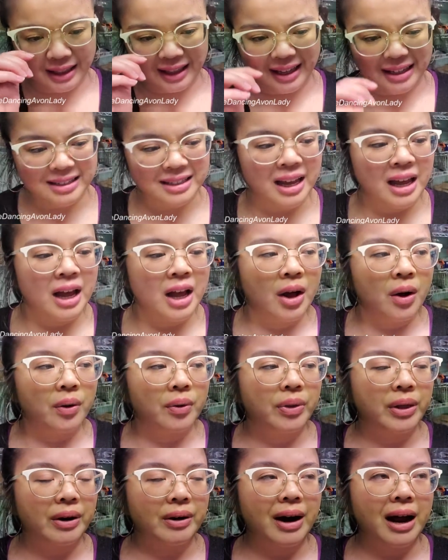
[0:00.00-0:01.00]
this,
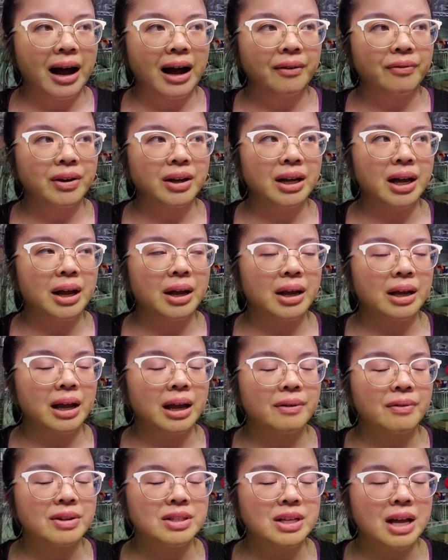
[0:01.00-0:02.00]
they're having a
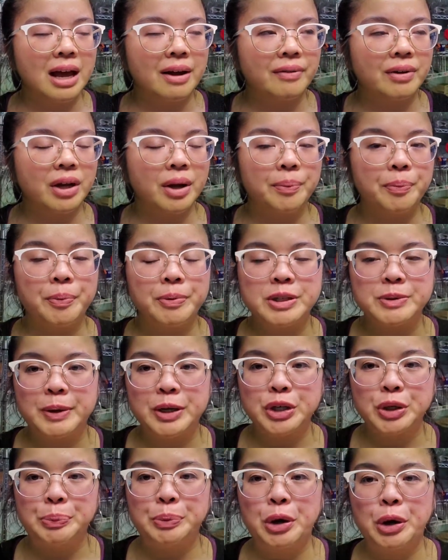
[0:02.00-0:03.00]
Avon's having a
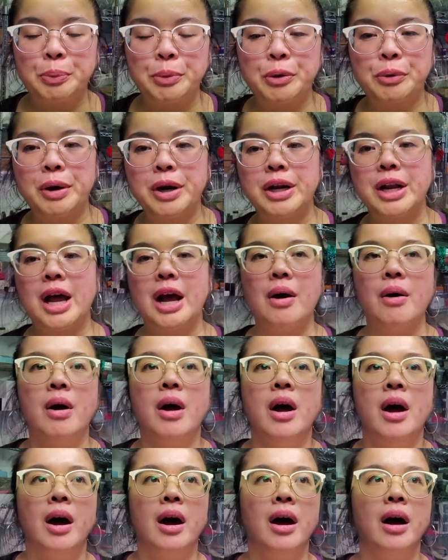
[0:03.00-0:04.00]
special promo right now
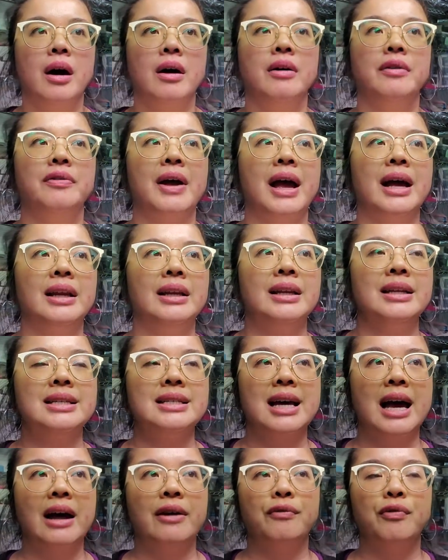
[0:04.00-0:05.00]
of any
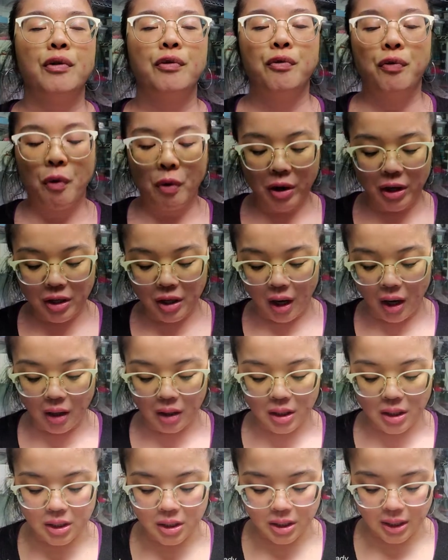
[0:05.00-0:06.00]
ten for forty
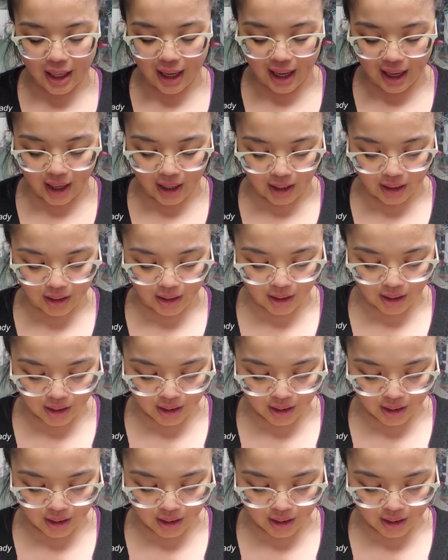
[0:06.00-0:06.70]
dollars, and